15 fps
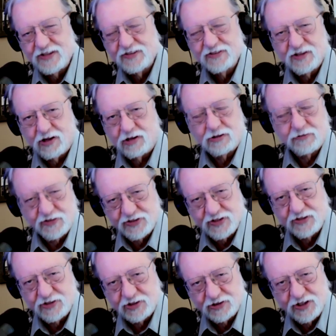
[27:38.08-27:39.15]
Then all of a
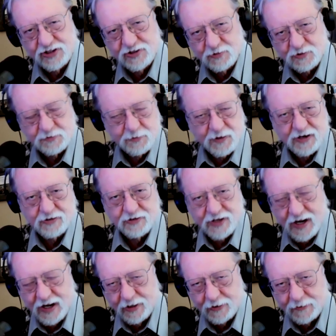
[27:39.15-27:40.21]
sudden the list was
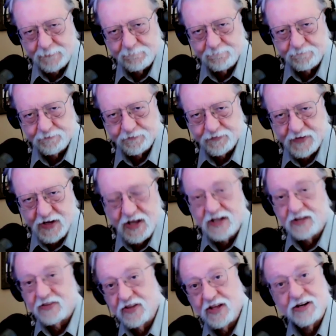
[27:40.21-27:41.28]
pared down.
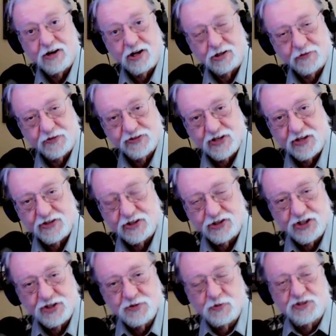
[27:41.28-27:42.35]
Then all of a sudden
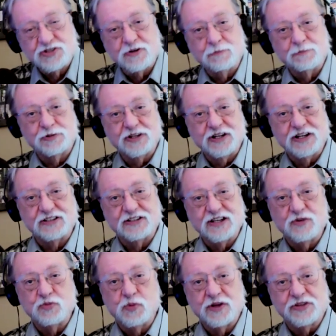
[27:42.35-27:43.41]
the list was
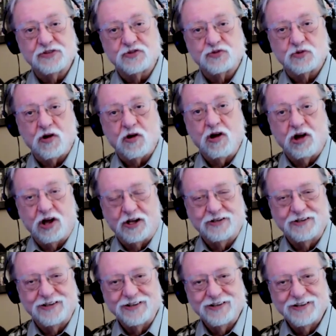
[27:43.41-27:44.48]
completely
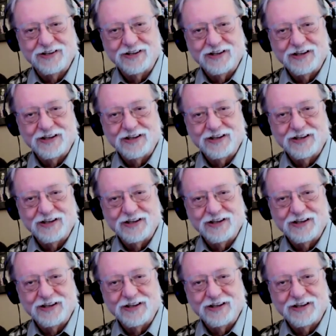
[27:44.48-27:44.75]
withdrawn.